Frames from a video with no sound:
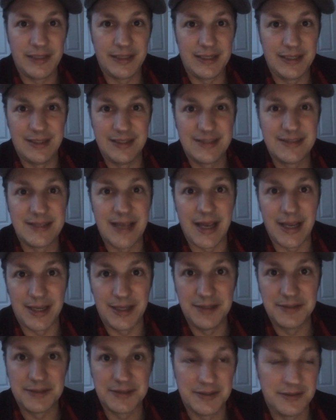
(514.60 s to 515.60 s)
in a
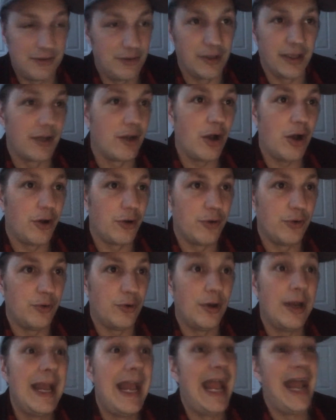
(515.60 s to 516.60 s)
second, and you're like, oh,
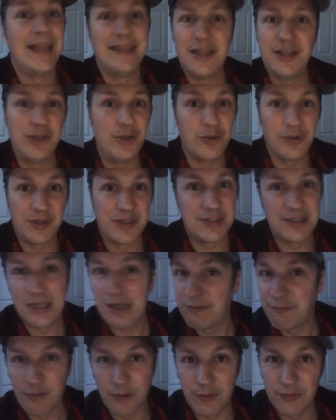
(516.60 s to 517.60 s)
cool. And then you only see it
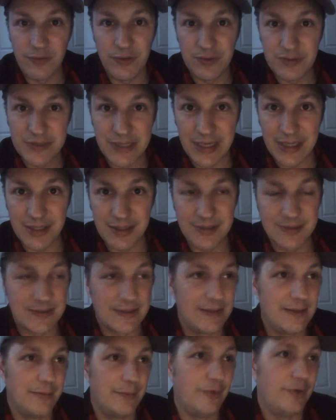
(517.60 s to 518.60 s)
for a few seconds
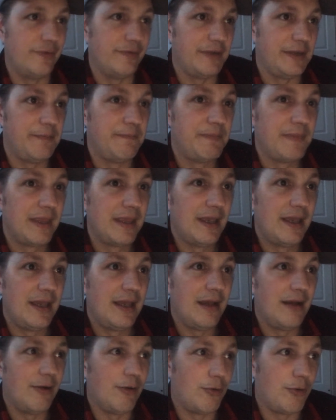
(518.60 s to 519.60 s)
in the movie,
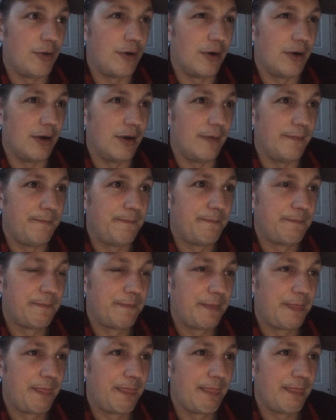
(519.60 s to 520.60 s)
or
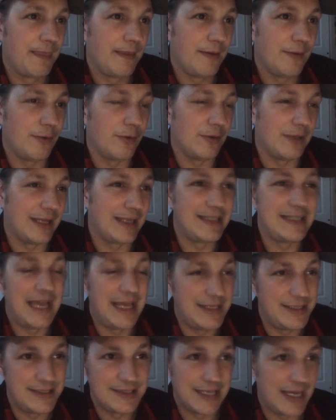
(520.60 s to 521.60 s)
like
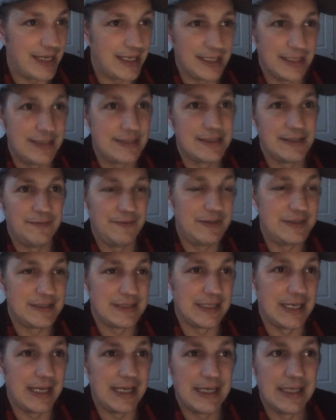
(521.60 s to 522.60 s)
10 seconds if it's
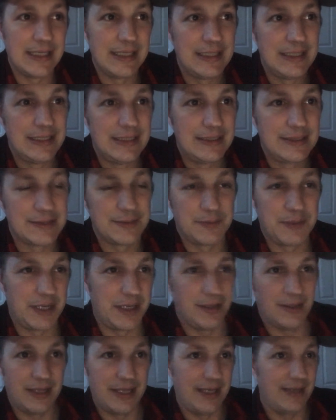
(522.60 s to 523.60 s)
like some kind
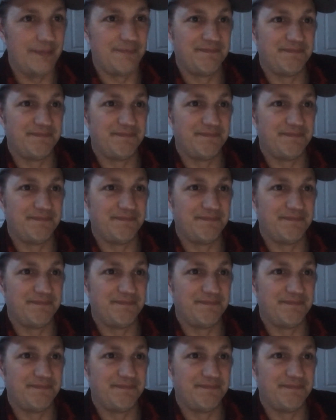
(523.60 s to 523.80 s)
of like